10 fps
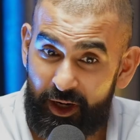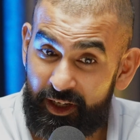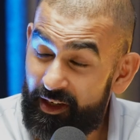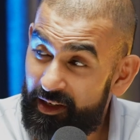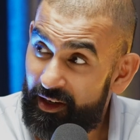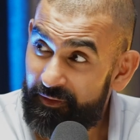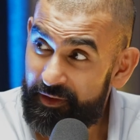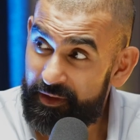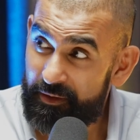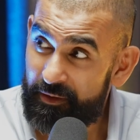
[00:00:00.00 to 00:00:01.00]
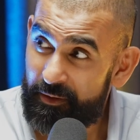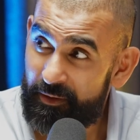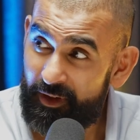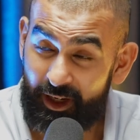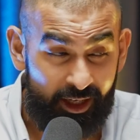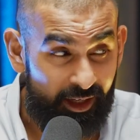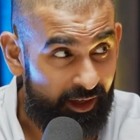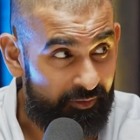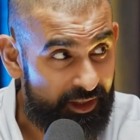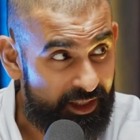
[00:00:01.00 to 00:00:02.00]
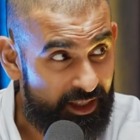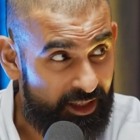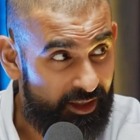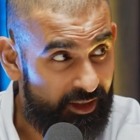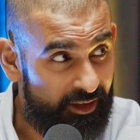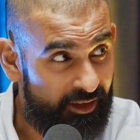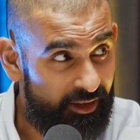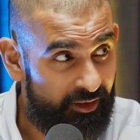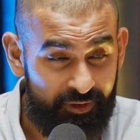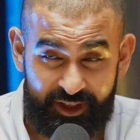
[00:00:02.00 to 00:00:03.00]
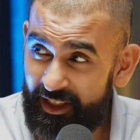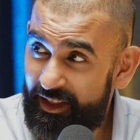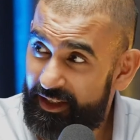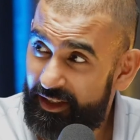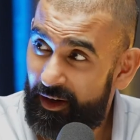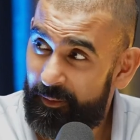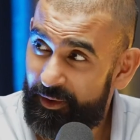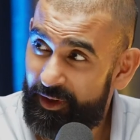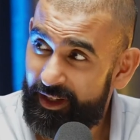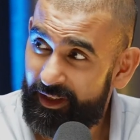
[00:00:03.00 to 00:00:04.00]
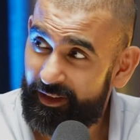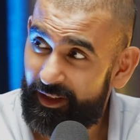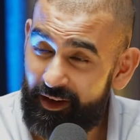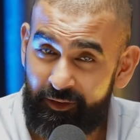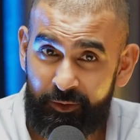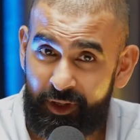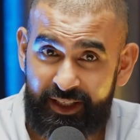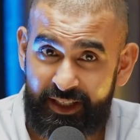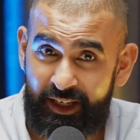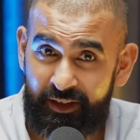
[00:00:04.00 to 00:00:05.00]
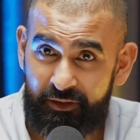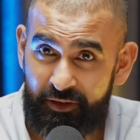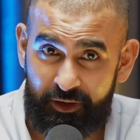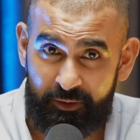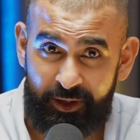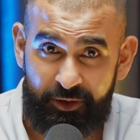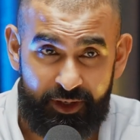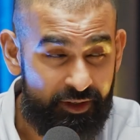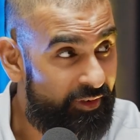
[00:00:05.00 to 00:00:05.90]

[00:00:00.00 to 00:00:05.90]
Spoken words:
I'd love to. I'd love to see a facility operating like that. I've only seen documentaries of